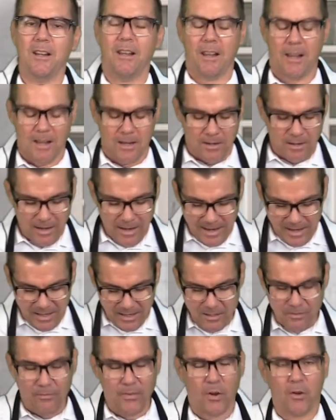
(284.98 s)
and egg has
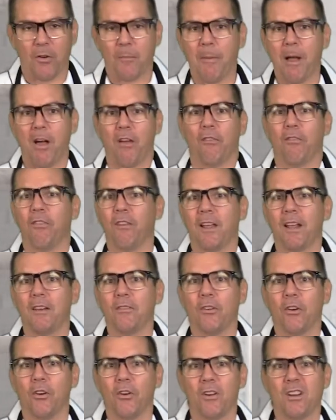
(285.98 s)
a very mild
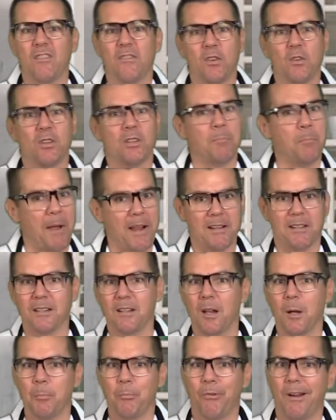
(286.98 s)
flavor, and if you spice it
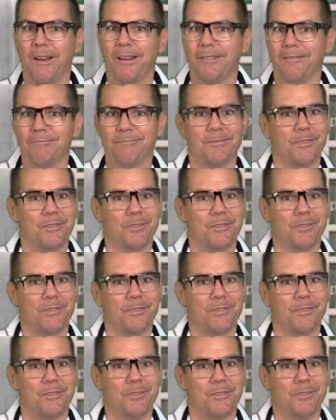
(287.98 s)
up right,